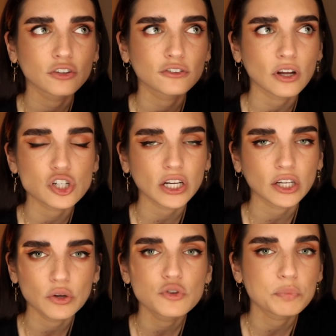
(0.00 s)
such a
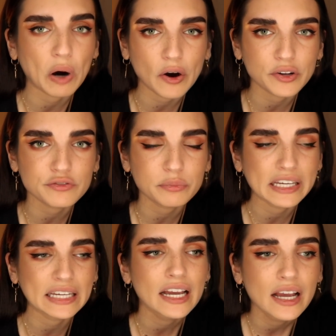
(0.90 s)
huge part of
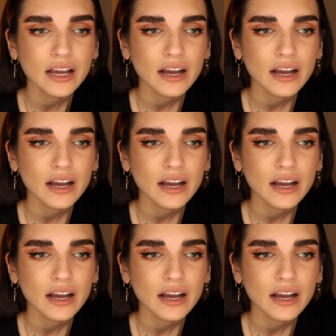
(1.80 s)
me.